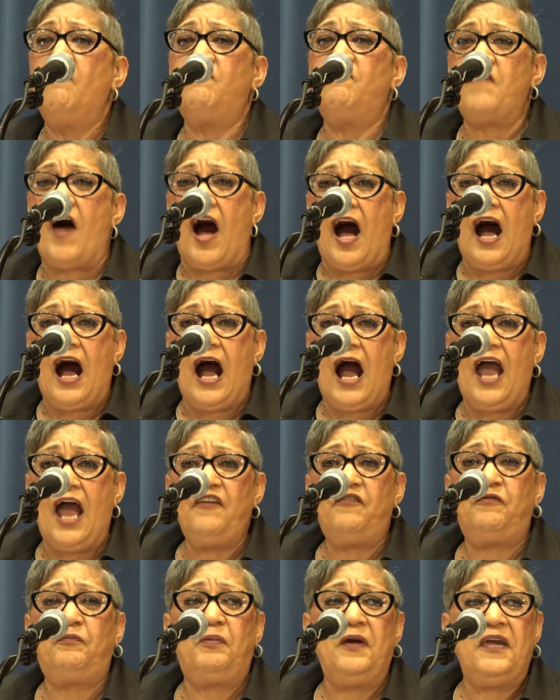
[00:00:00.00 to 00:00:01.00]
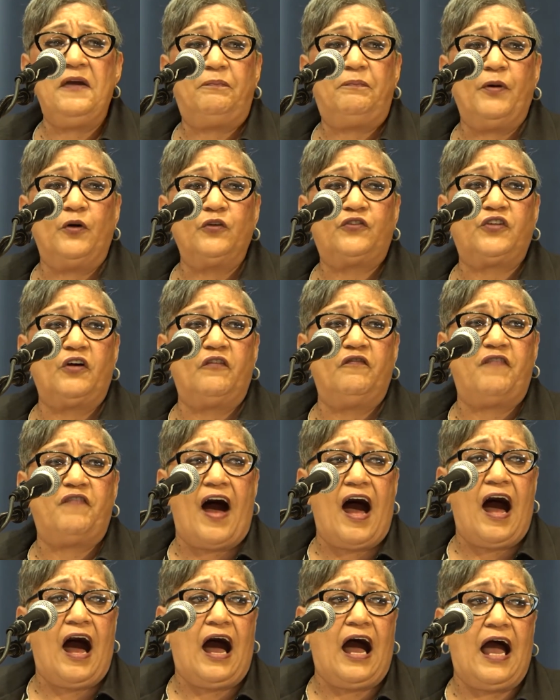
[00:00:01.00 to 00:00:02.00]
Five people
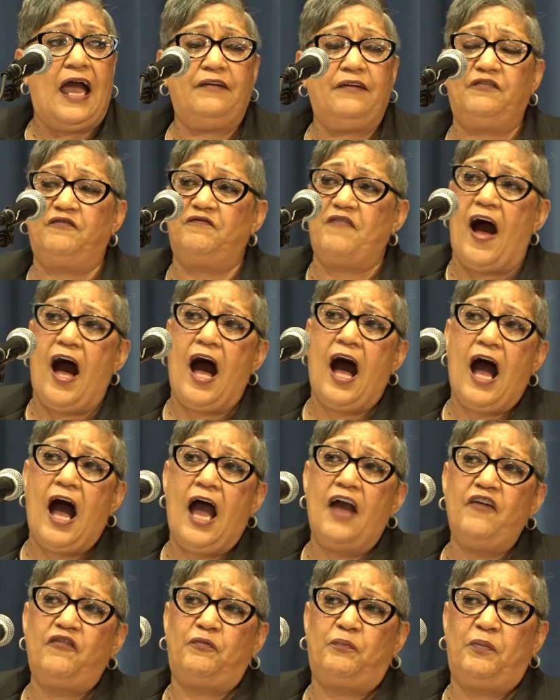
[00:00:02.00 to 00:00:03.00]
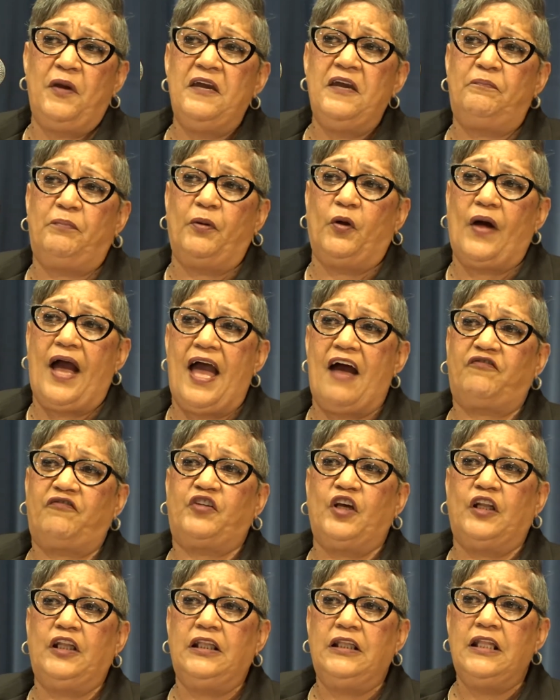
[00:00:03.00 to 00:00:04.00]
survived. Five people have
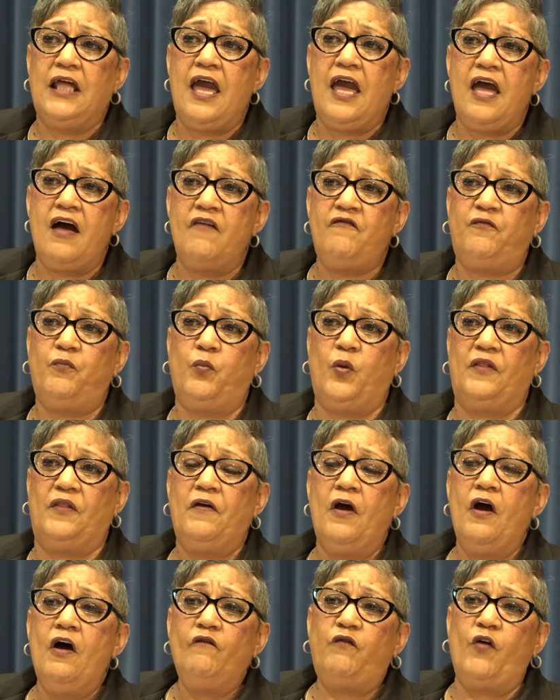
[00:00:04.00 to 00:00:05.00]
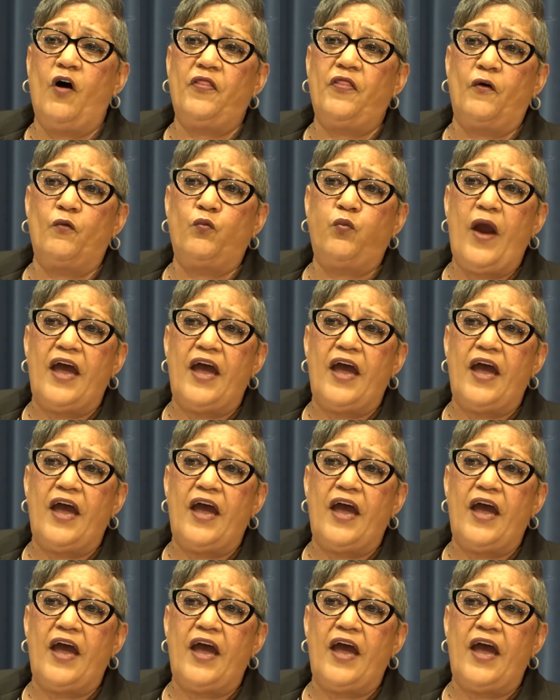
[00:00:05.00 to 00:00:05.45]
to live with for the